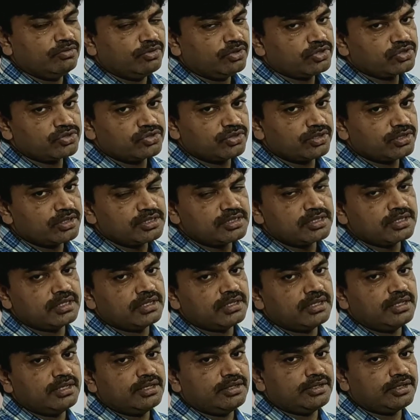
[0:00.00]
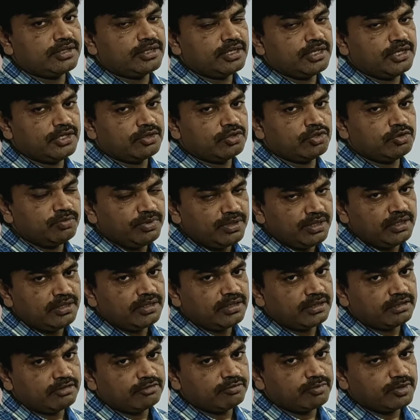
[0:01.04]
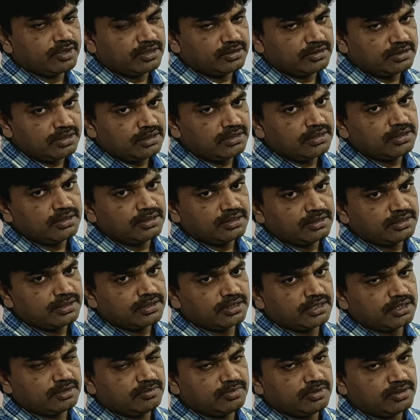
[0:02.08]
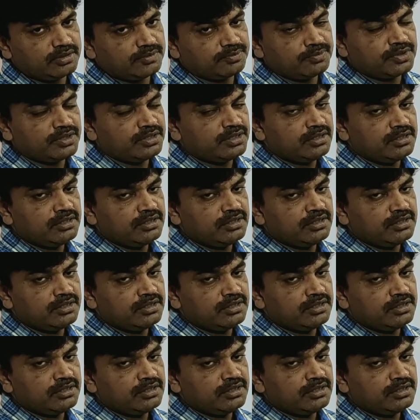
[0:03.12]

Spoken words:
Okay students, integral A to B F bar dot dr bar.